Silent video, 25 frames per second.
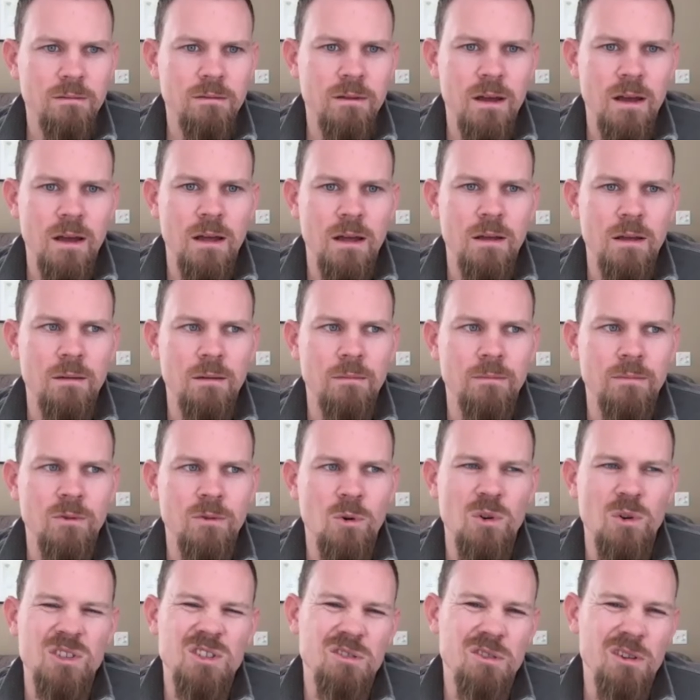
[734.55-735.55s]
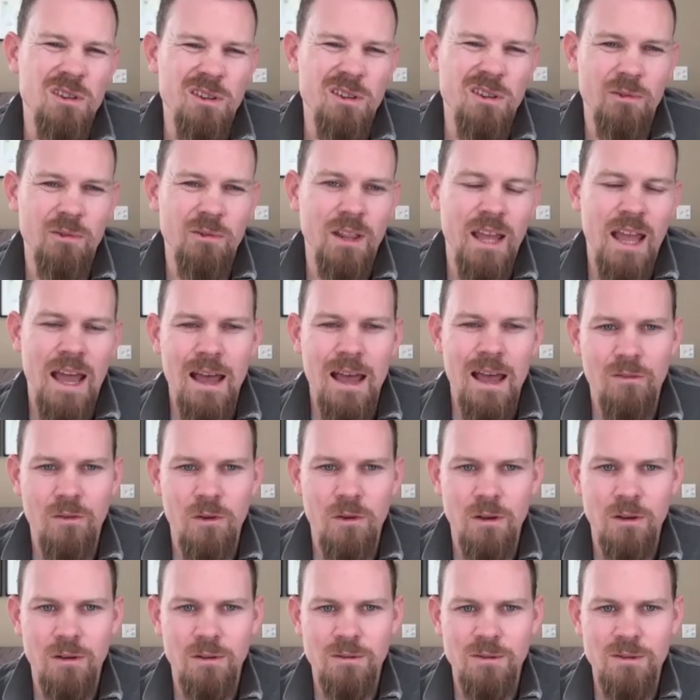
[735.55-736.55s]
Of course, you didn't really
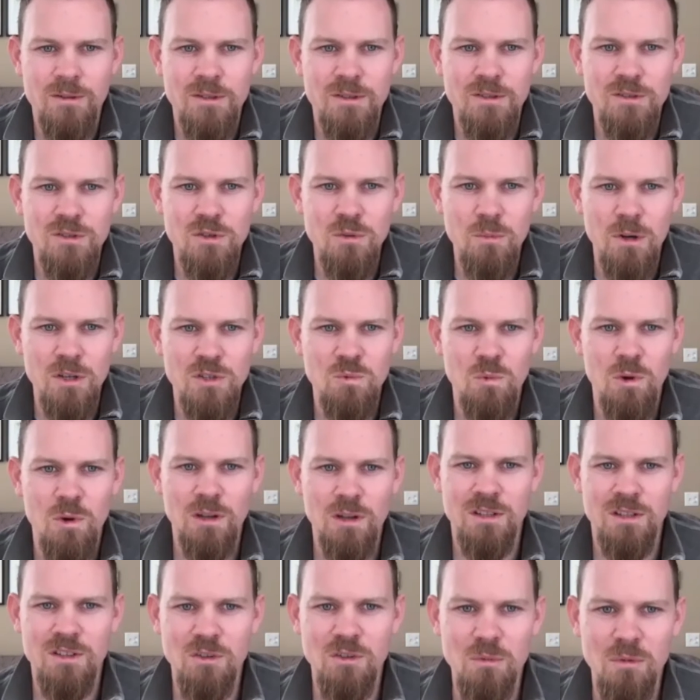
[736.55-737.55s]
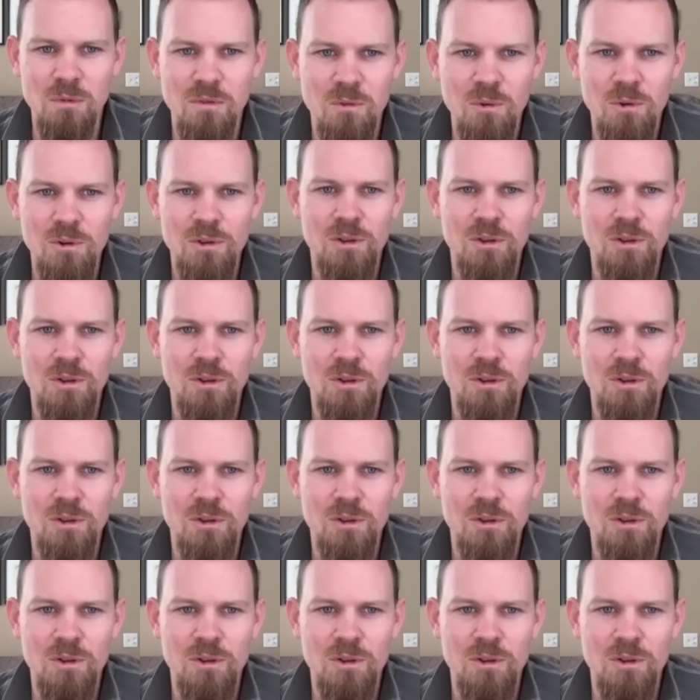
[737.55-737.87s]
have too much work to do before,